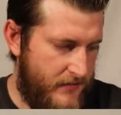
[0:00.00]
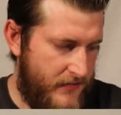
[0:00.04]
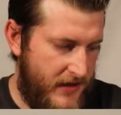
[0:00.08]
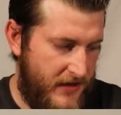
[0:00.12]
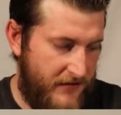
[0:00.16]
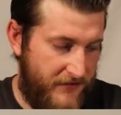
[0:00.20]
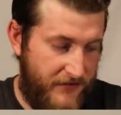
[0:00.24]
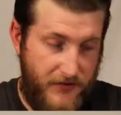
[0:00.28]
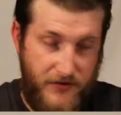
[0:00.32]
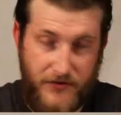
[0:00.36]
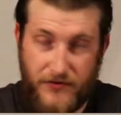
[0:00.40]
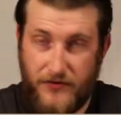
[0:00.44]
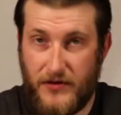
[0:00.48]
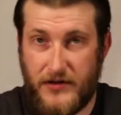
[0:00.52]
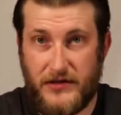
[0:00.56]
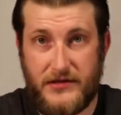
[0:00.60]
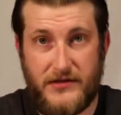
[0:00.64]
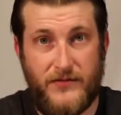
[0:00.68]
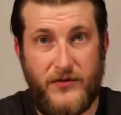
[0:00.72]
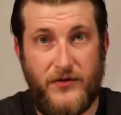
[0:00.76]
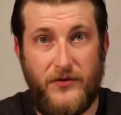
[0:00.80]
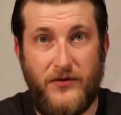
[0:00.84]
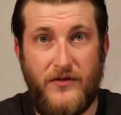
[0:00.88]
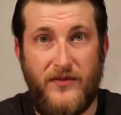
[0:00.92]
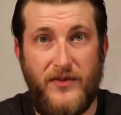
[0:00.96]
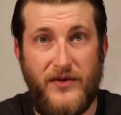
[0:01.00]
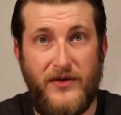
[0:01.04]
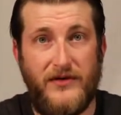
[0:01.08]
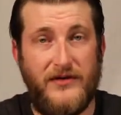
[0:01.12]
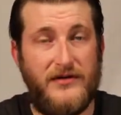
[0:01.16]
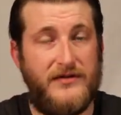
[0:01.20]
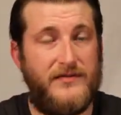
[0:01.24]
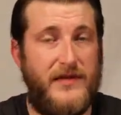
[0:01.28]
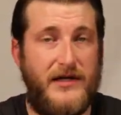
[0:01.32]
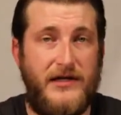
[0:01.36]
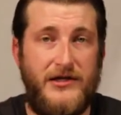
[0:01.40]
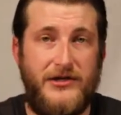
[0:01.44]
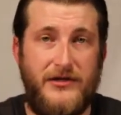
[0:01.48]
If you do get some cool
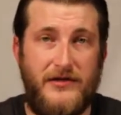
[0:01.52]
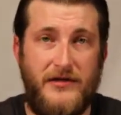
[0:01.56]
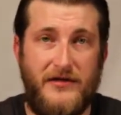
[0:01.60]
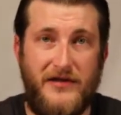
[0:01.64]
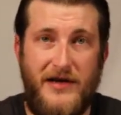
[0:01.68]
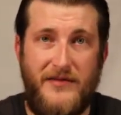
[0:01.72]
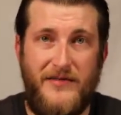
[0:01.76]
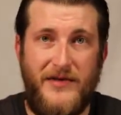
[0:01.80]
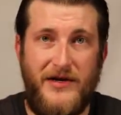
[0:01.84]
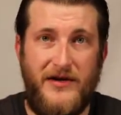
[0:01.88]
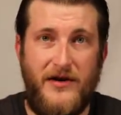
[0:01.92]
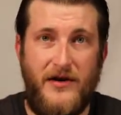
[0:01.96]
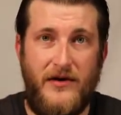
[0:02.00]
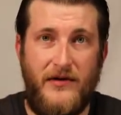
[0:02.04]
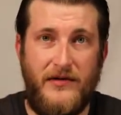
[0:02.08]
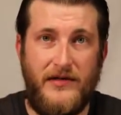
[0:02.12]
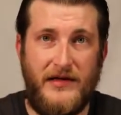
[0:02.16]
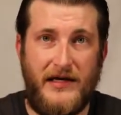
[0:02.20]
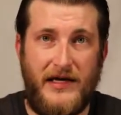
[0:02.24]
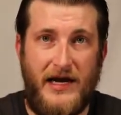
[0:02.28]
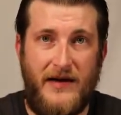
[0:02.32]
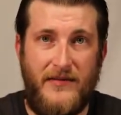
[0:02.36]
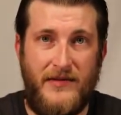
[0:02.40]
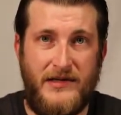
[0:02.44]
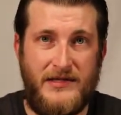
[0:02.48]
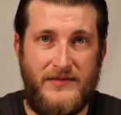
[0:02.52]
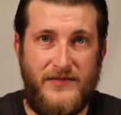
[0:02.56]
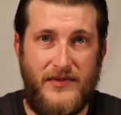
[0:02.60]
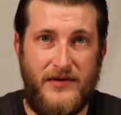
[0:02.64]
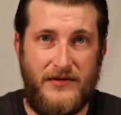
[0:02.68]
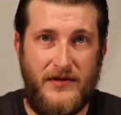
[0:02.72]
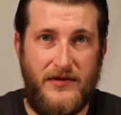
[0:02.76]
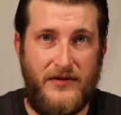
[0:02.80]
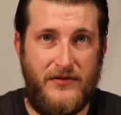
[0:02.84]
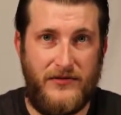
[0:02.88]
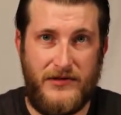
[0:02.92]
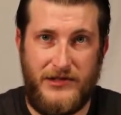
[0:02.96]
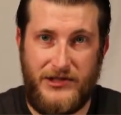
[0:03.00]
pulls, make sure to let me know in the comments
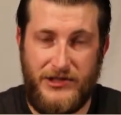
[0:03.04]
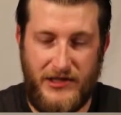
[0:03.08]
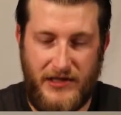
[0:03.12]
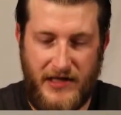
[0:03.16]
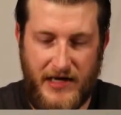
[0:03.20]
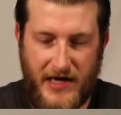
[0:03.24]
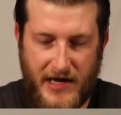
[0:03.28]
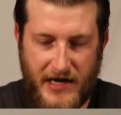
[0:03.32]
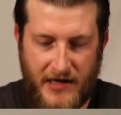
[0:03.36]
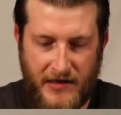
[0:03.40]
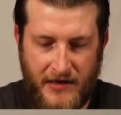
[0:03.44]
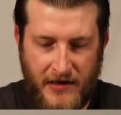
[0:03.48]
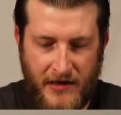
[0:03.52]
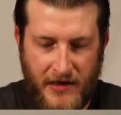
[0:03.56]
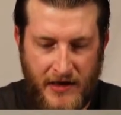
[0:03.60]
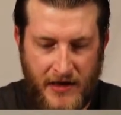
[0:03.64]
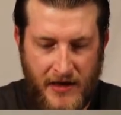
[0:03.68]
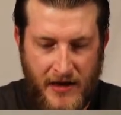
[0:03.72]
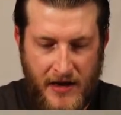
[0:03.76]
below what you got.